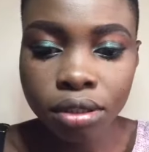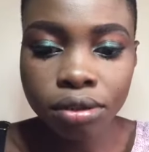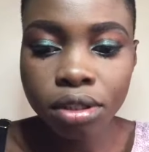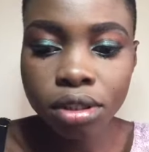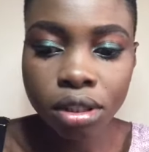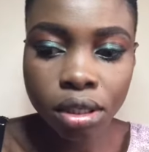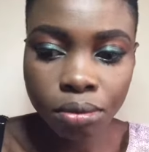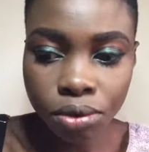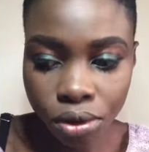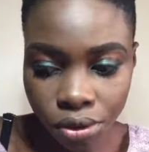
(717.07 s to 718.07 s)
I just said
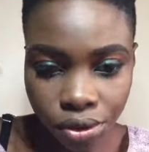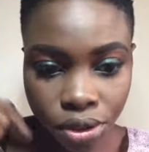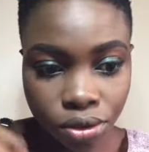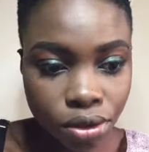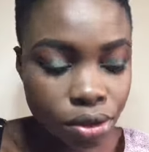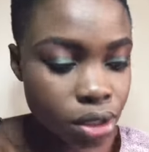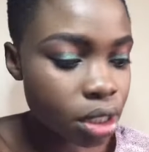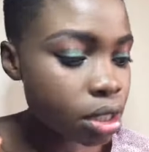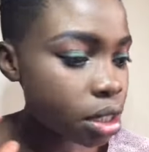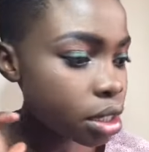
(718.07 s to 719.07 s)
I'm
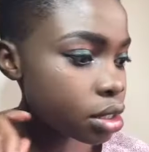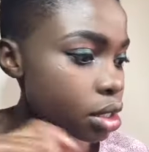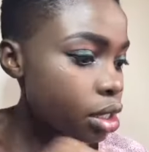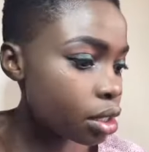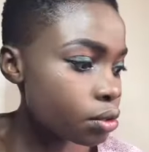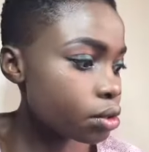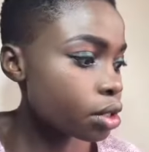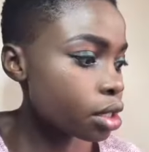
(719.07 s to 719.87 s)
recreating a look